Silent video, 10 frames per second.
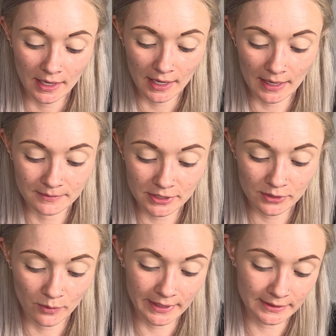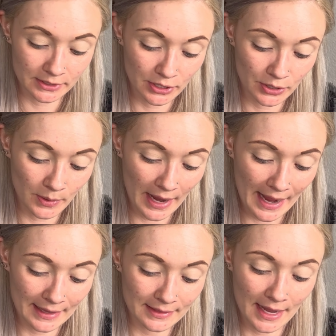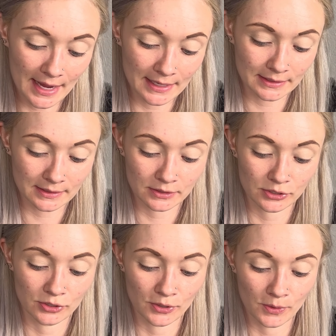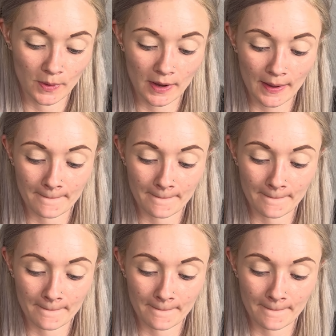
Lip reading: And I'm just going to add that to